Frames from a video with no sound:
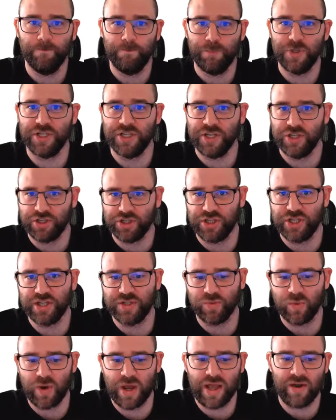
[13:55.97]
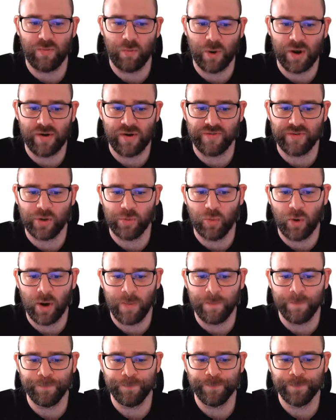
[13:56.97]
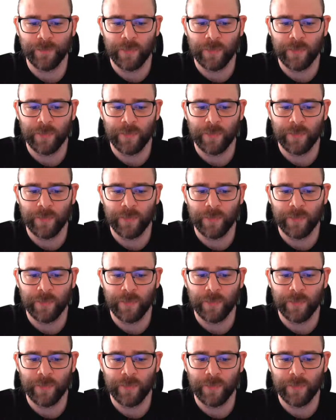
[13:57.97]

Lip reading: position this wherever you want.